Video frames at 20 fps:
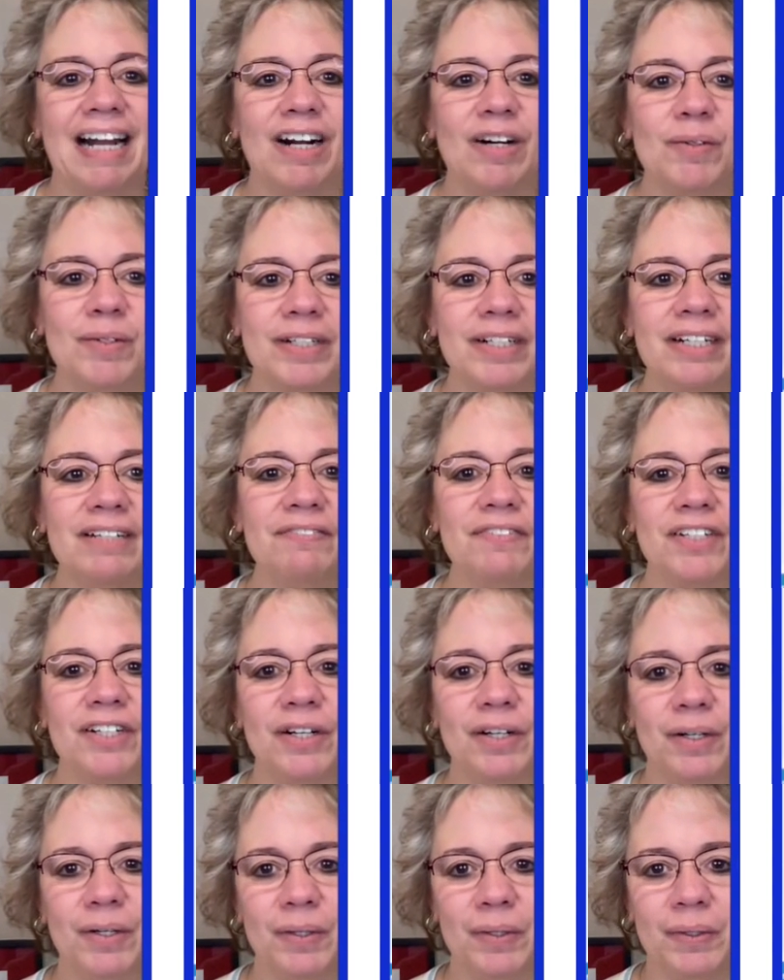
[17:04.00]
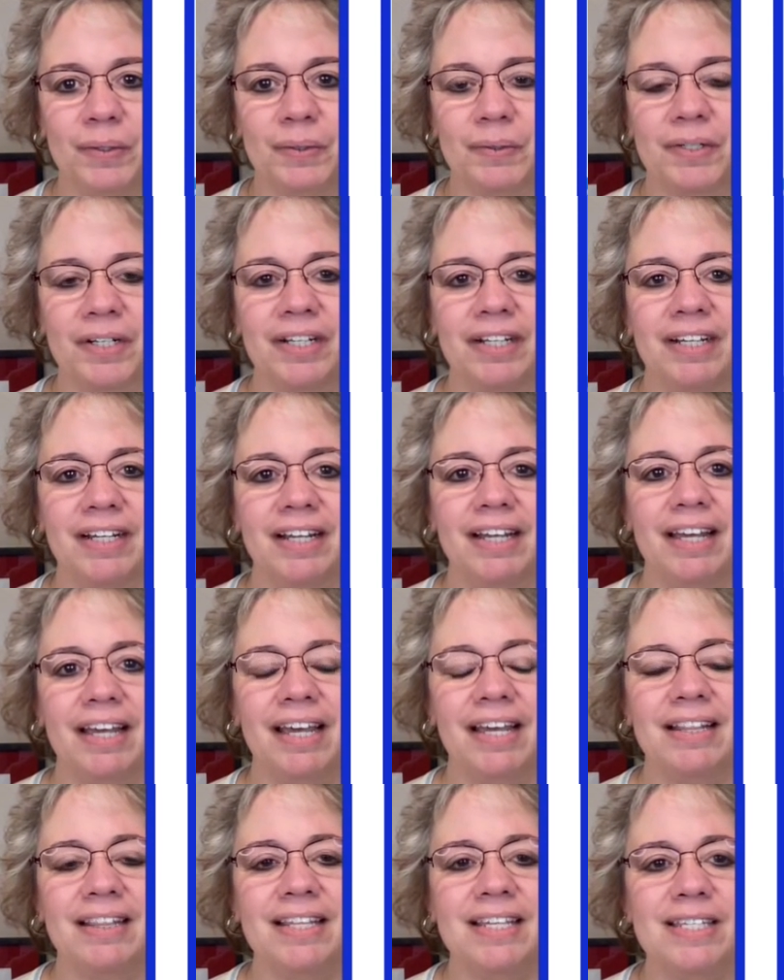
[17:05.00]
hour of code,
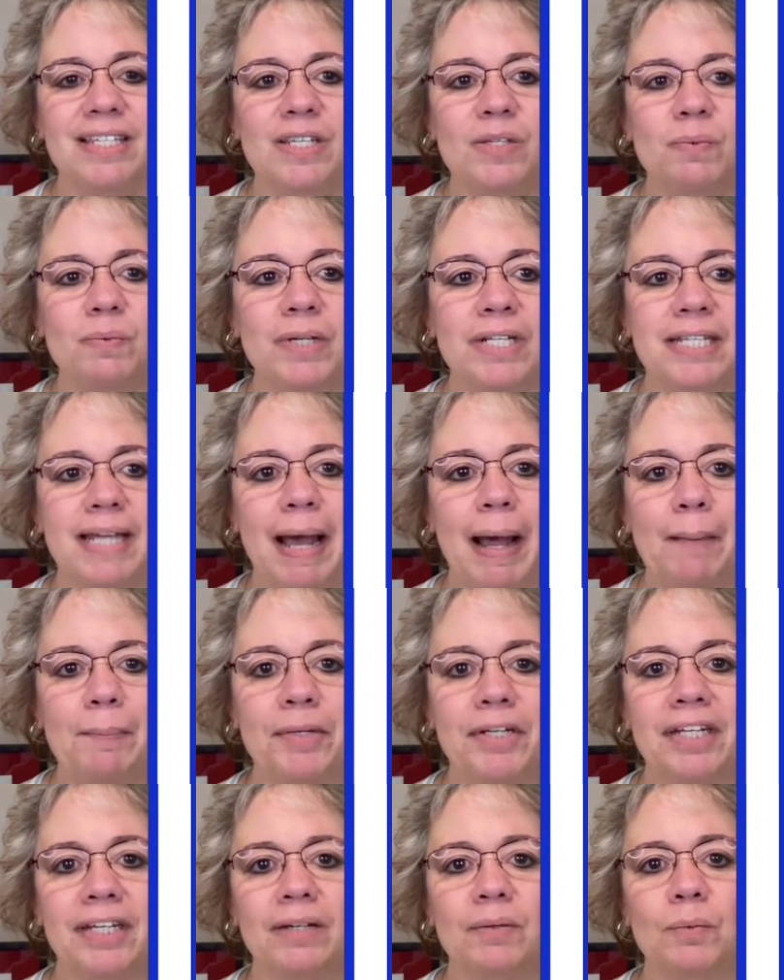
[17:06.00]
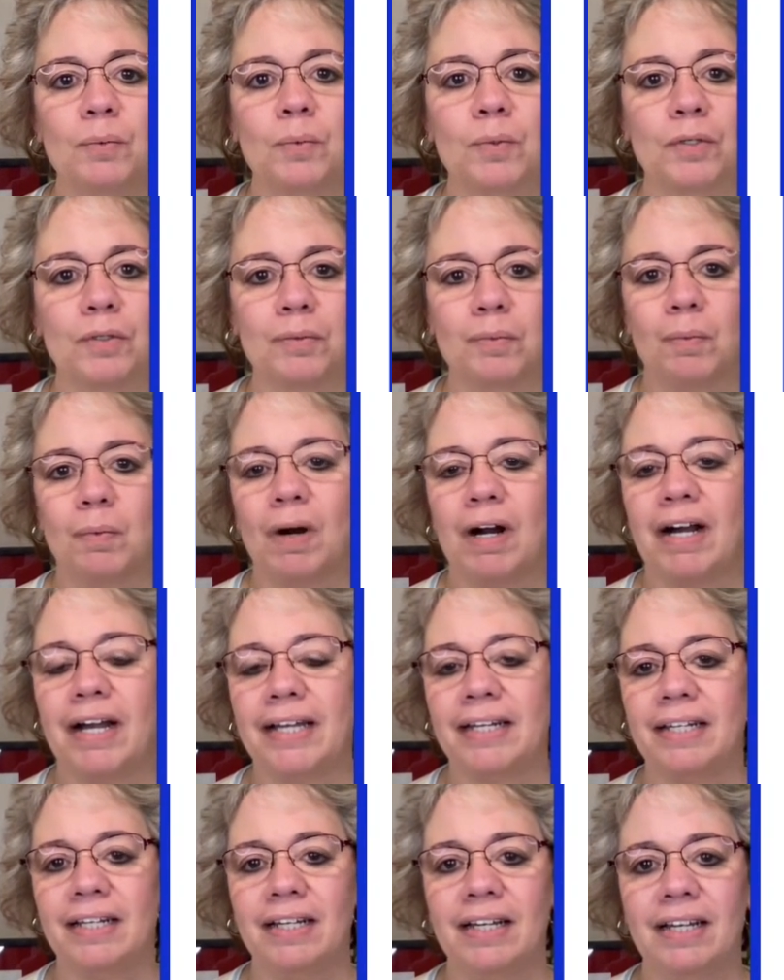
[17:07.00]
and this is what's happening
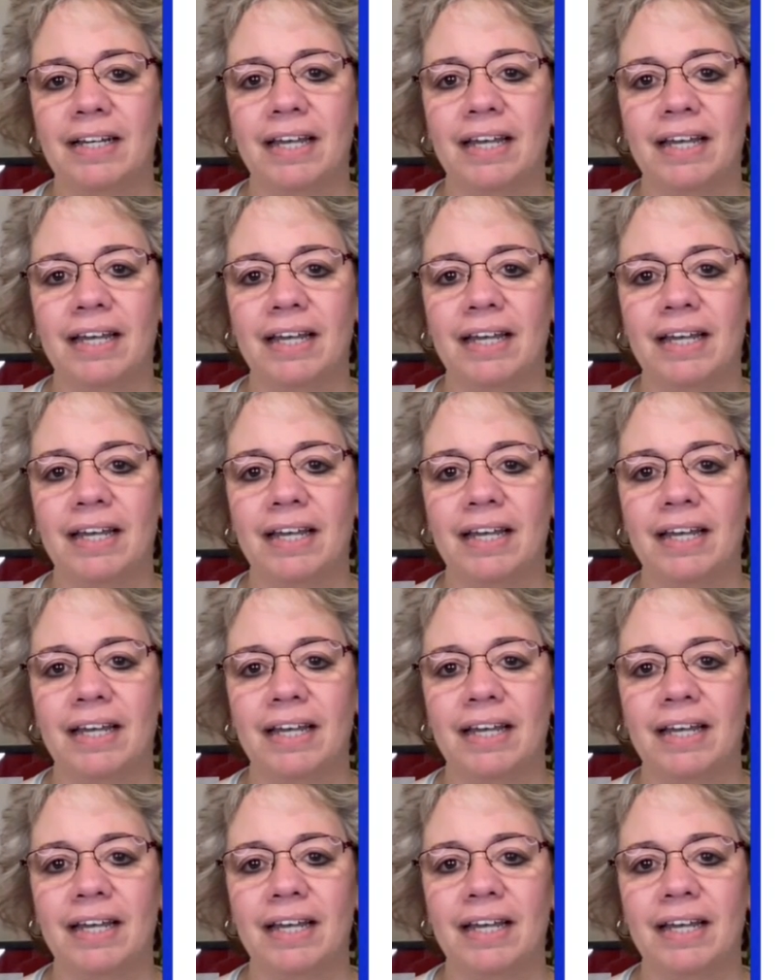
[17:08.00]
worldwide.